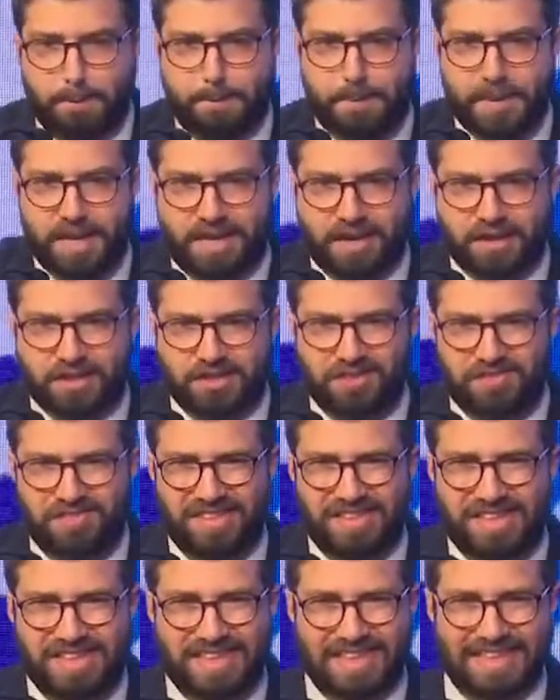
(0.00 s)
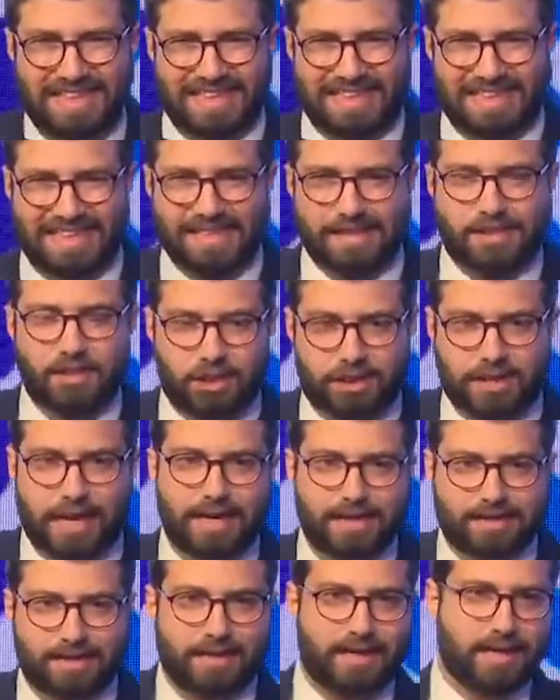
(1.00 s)
because of the
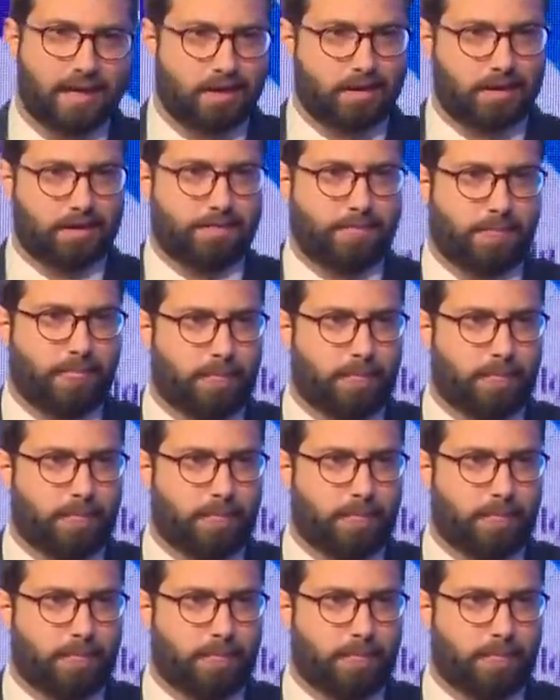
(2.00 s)
digitizing era,